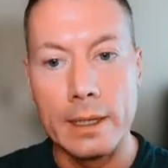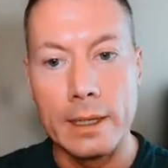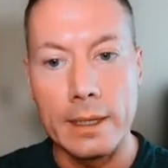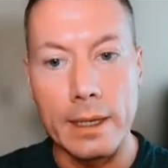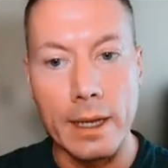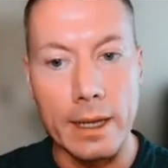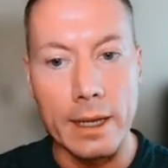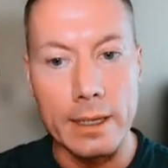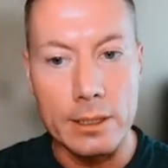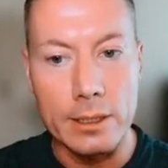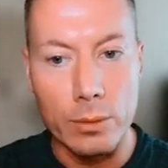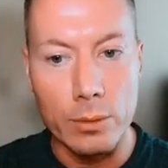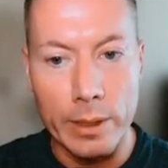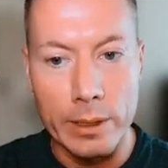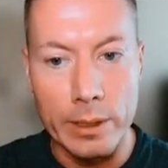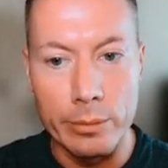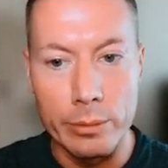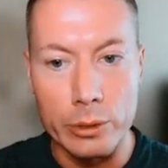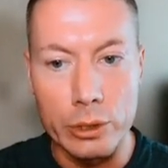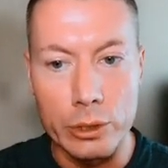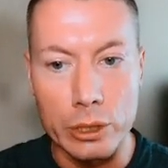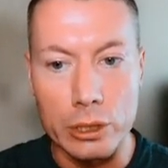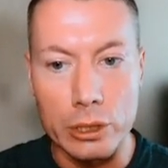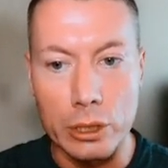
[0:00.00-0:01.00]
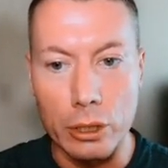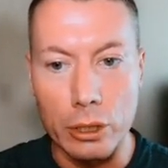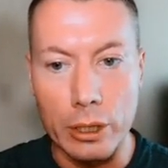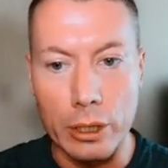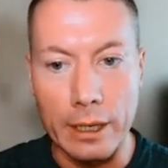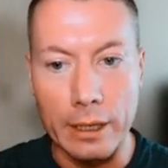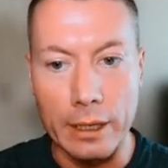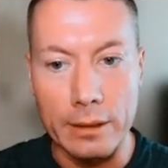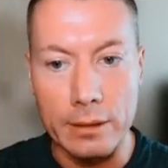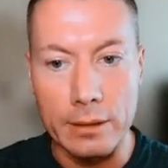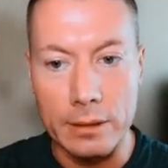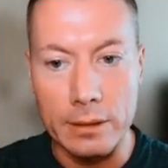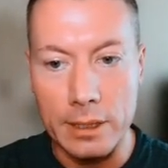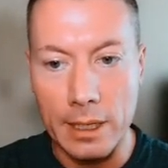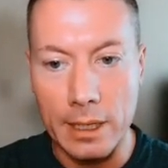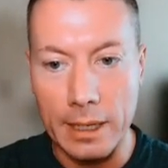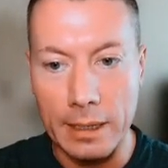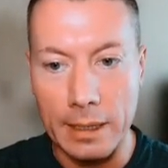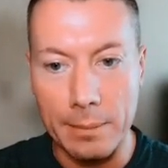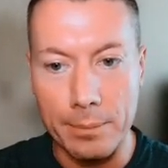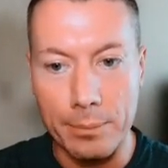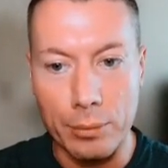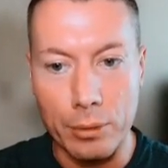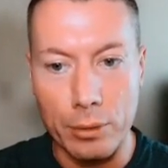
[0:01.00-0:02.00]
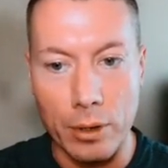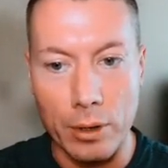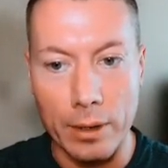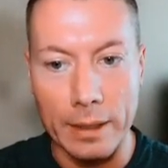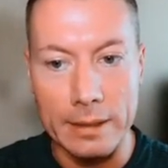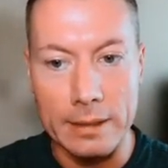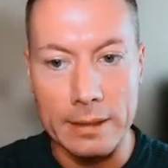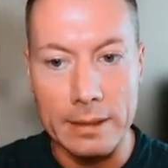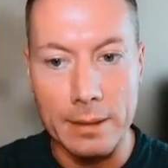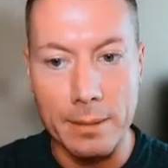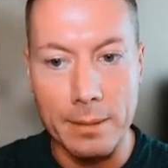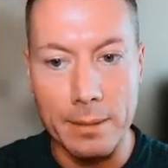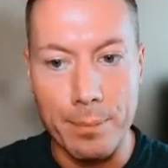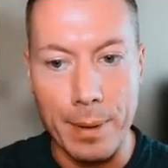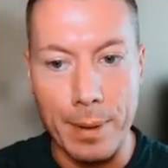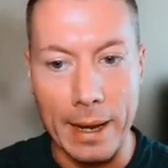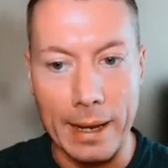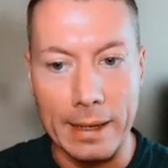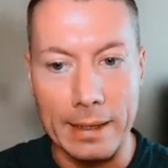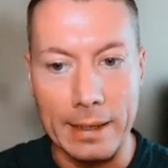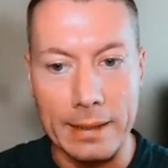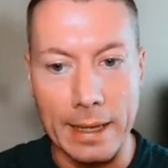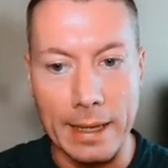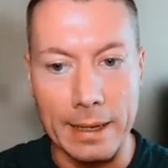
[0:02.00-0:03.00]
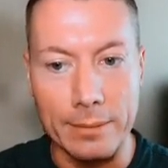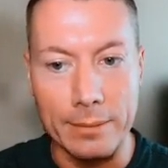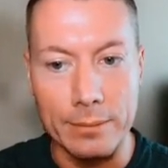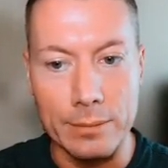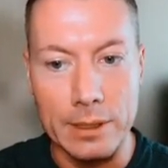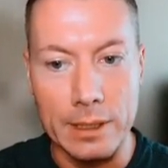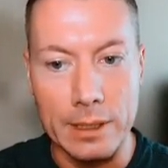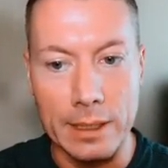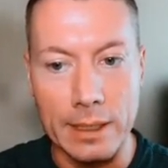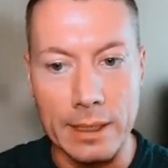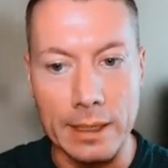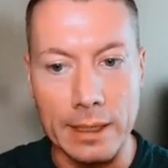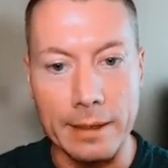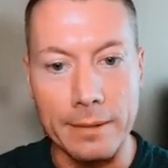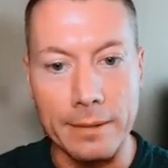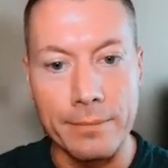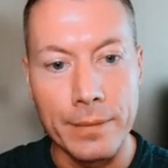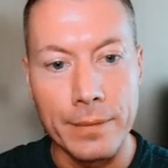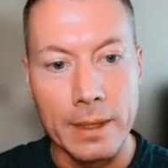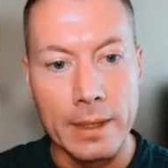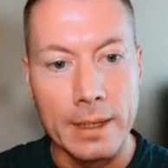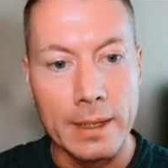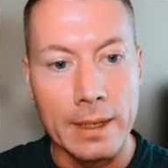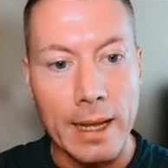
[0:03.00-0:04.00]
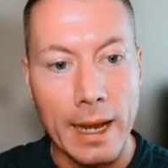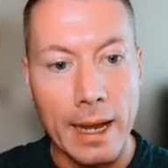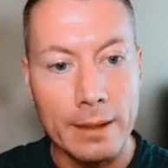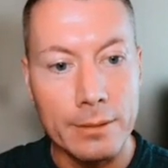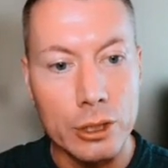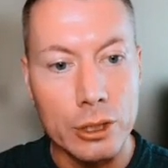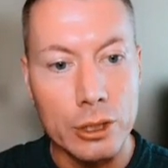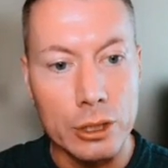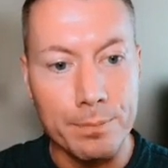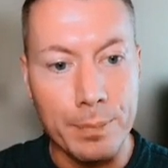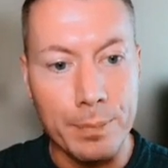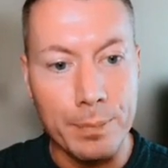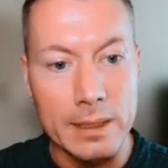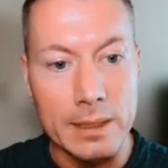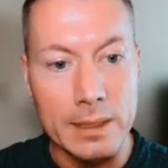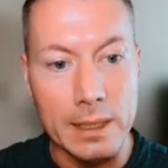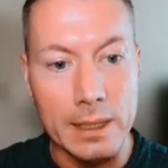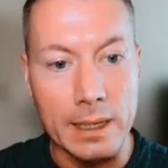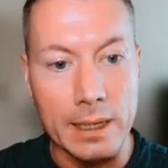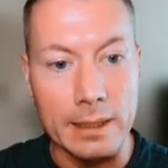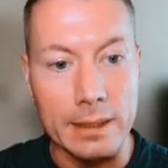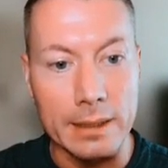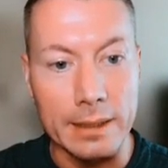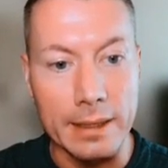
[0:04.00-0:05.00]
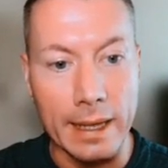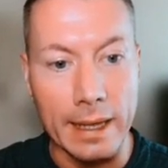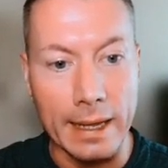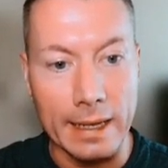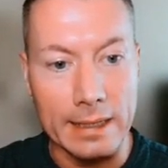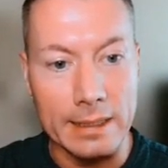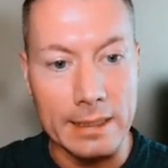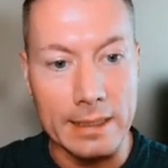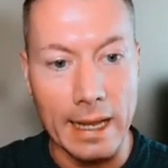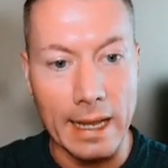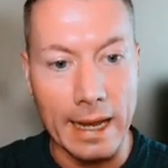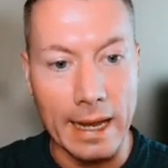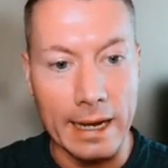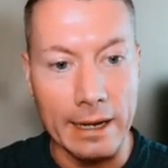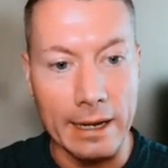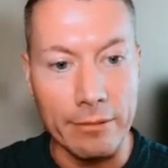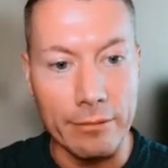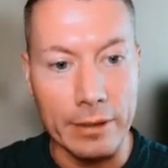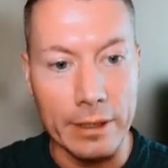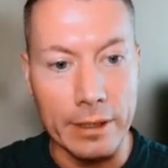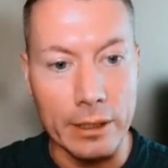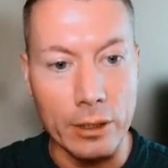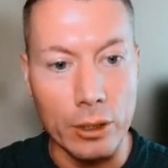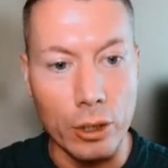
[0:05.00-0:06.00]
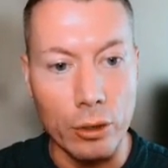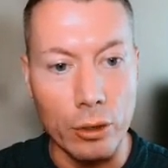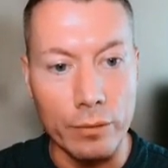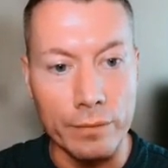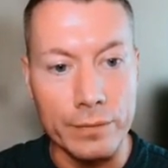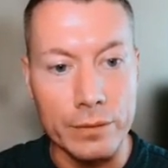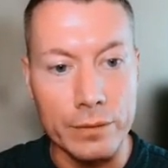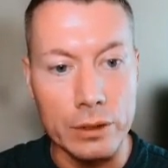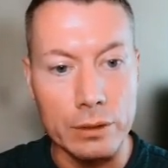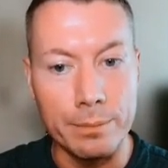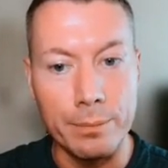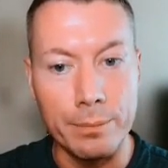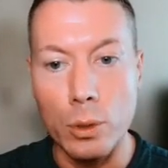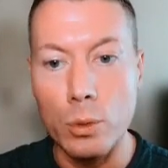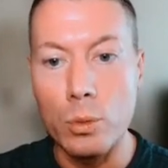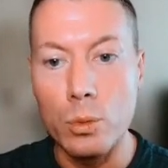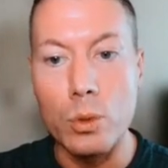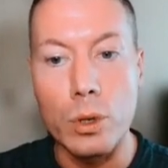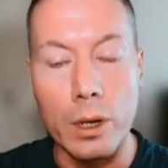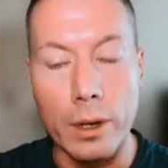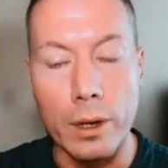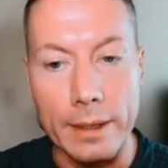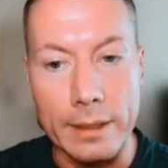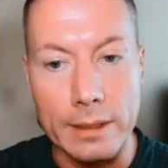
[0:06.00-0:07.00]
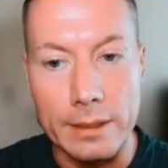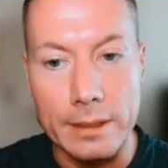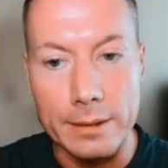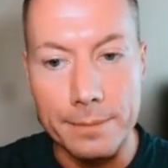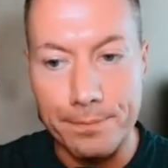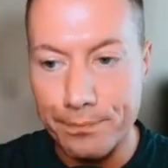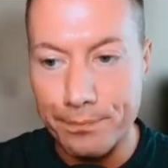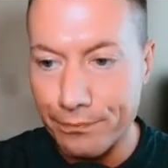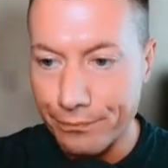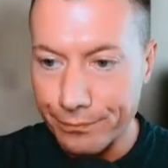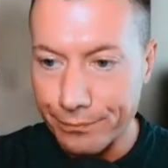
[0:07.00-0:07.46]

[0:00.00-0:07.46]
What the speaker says: Yeah, so we were just looking to take price back down to here. And just basically the next area of support, guys.